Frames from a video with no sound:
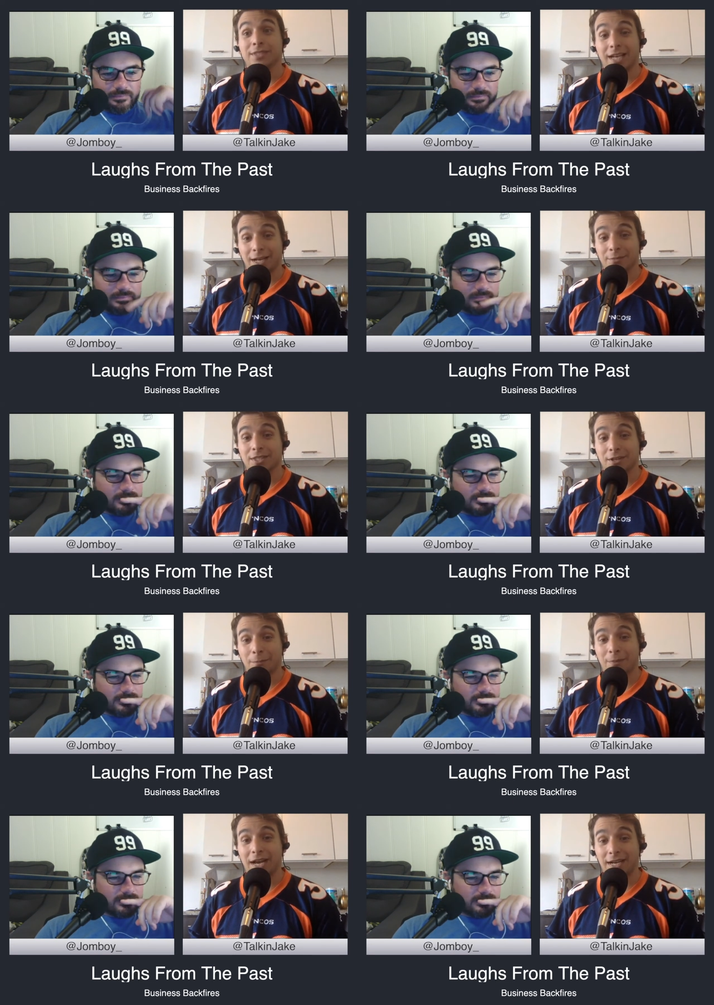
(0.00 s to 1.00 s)
Speaker 1: time to
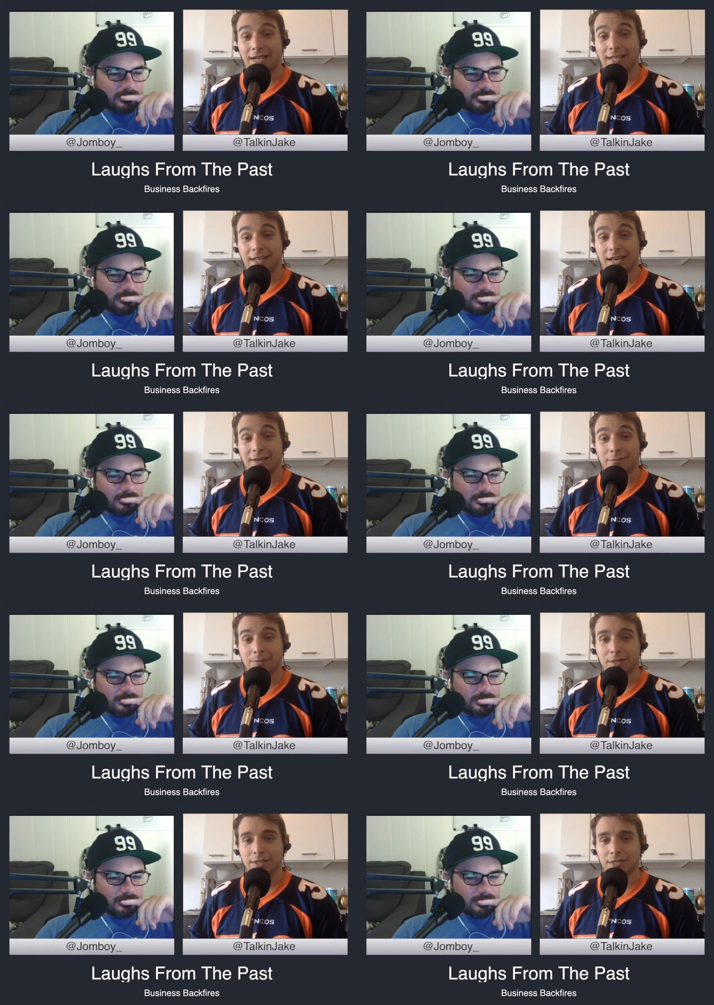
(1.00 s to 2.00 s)
come back on that,
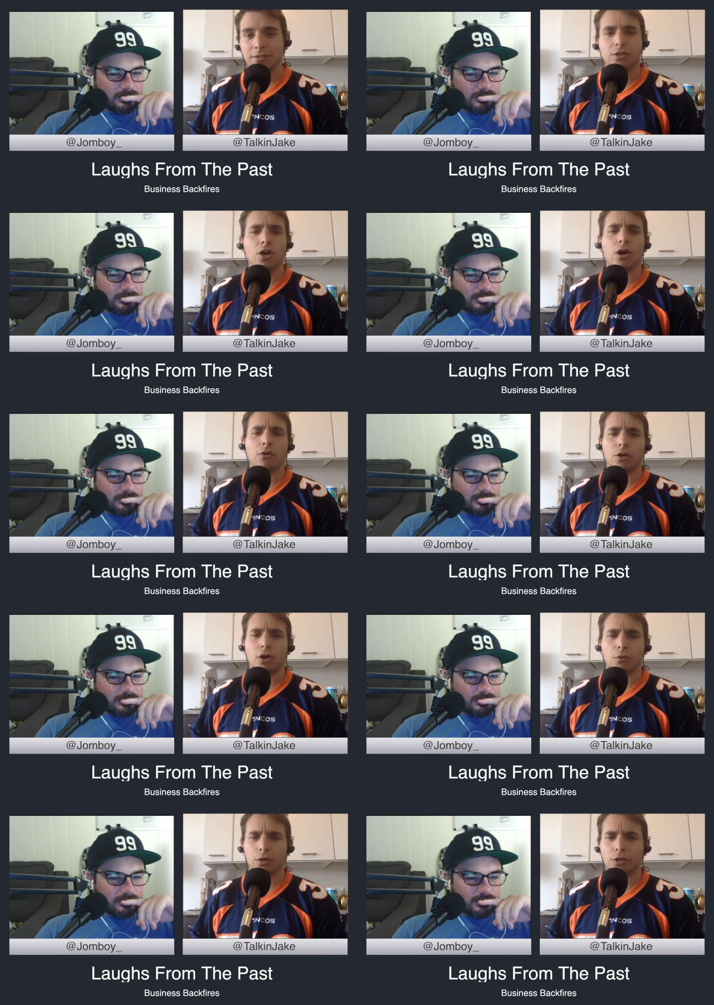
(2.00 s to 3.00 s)
but they said, no,
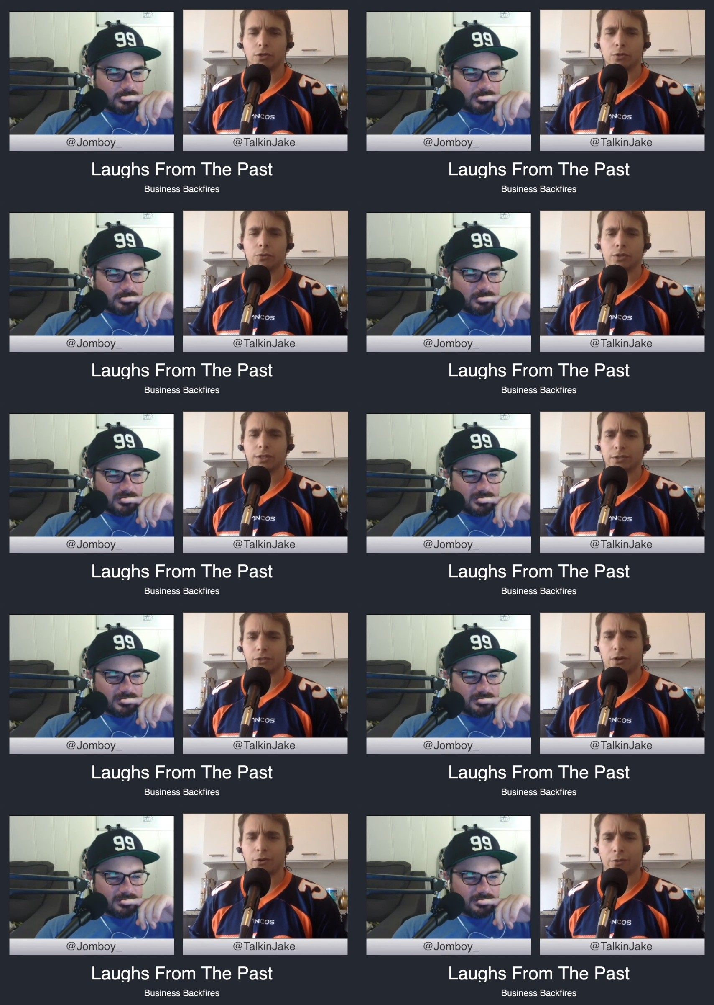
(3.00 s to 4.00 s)
no, we're going to do
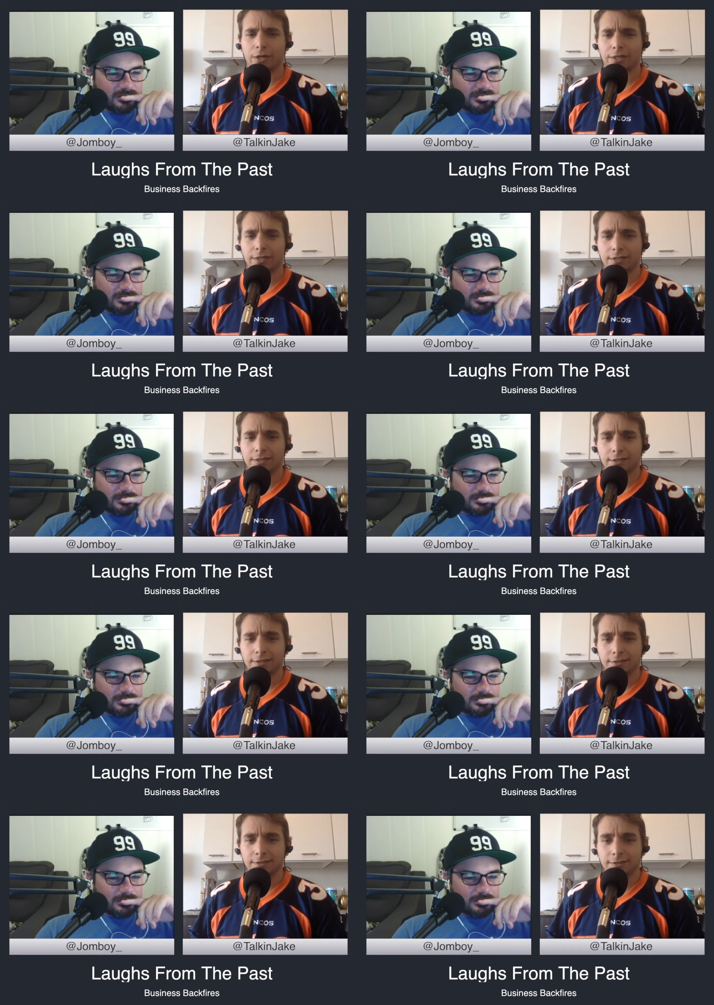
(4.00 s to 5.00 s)
things our way.
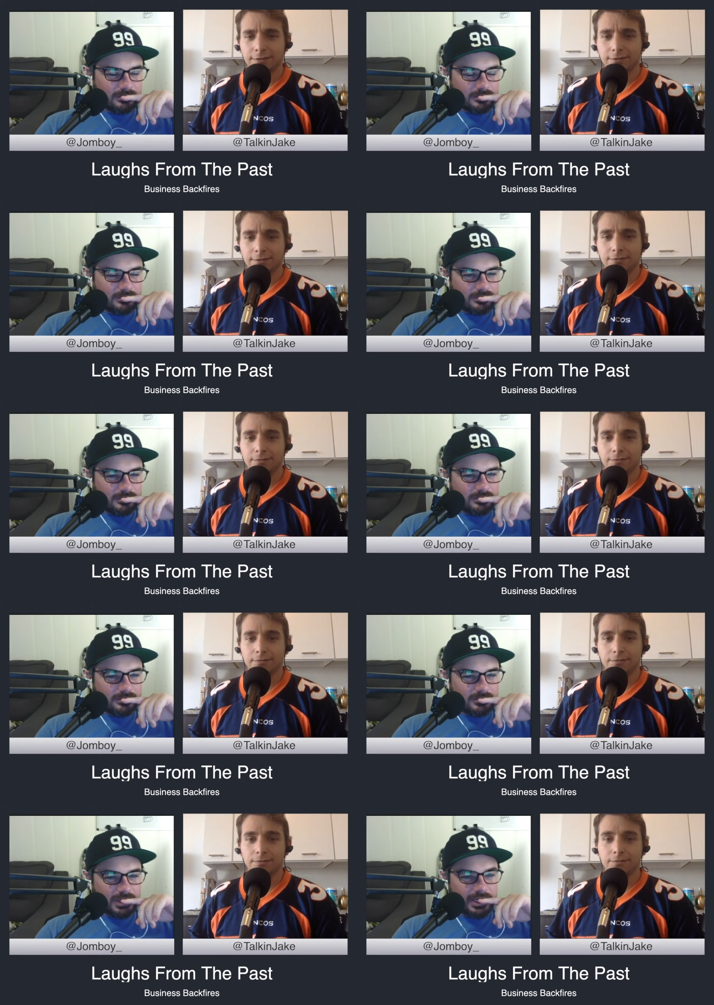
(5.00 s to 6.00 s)

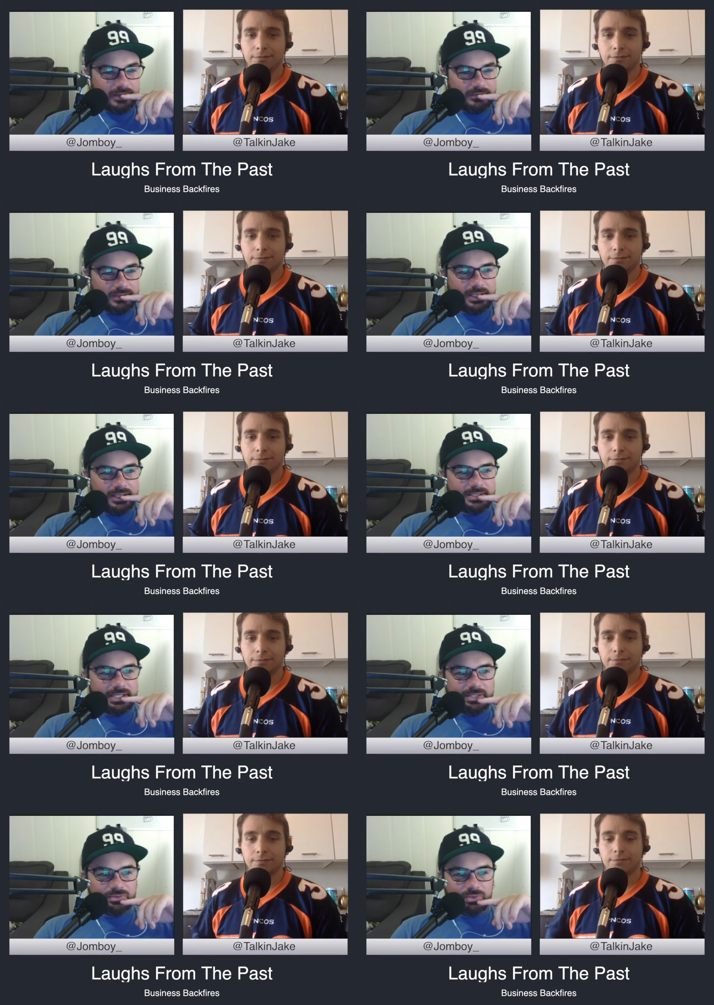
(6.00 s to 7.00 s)
Speaker 2: Yeah, they said
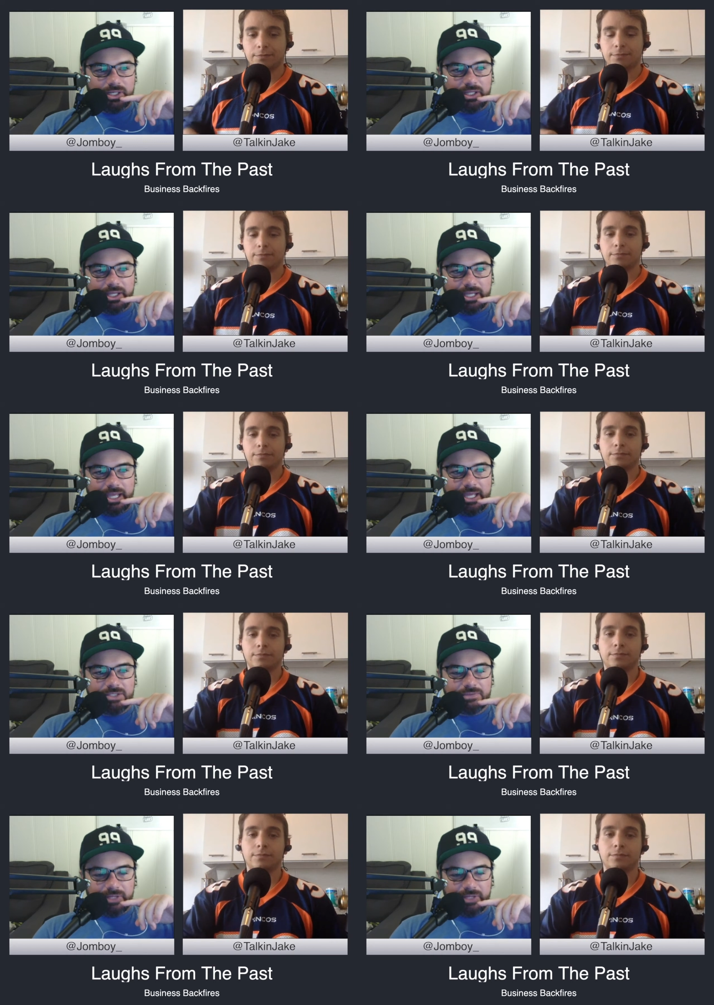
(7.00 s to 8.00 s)
it's run like a hedge
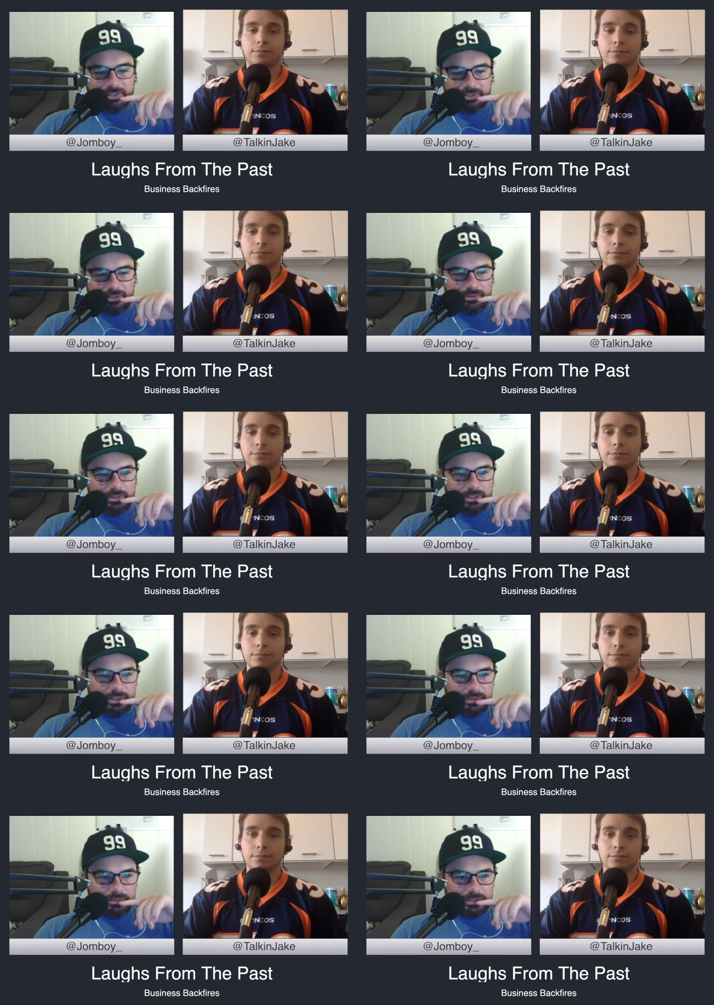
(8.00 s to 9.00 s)
fund, too,
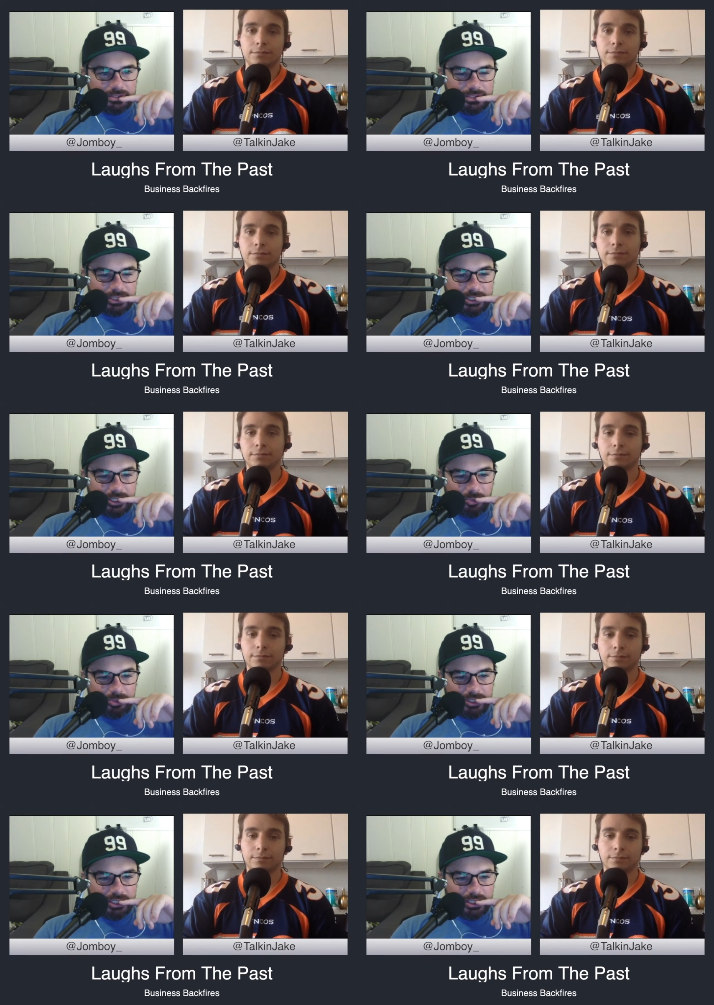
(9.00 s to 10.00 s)
which didn't help
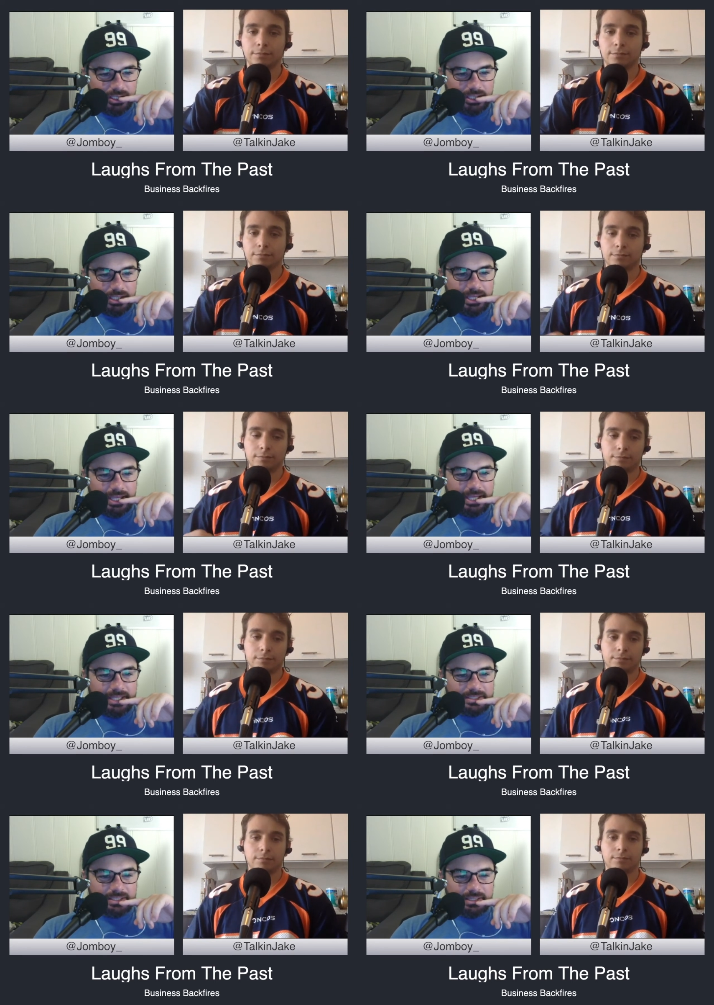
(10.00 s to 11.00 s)
it.
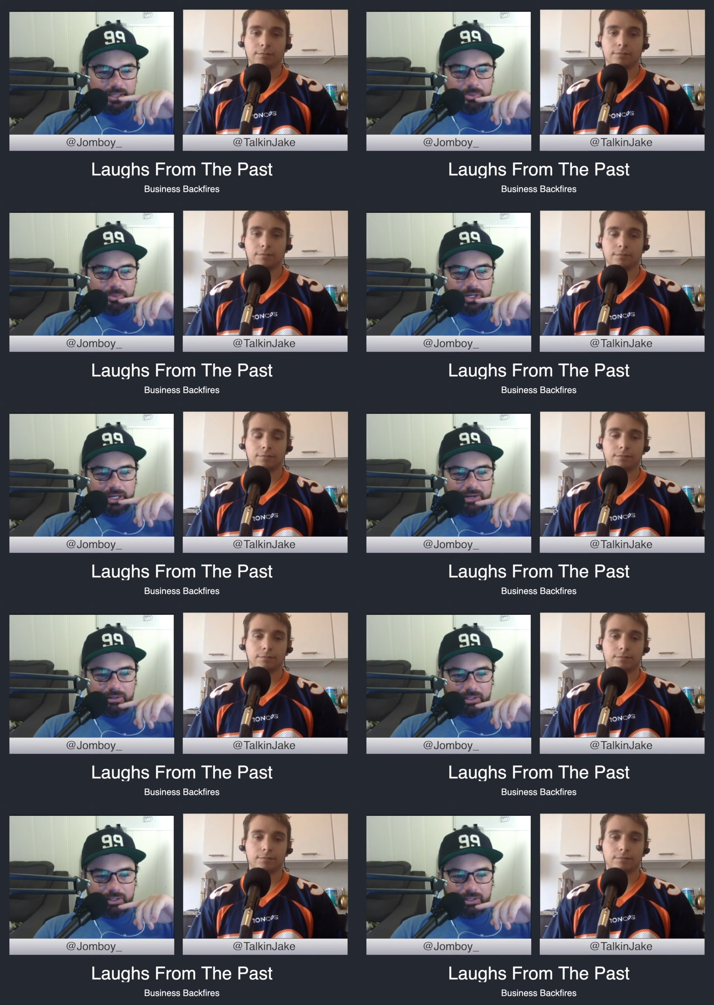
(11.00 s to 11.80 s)
And they bought out,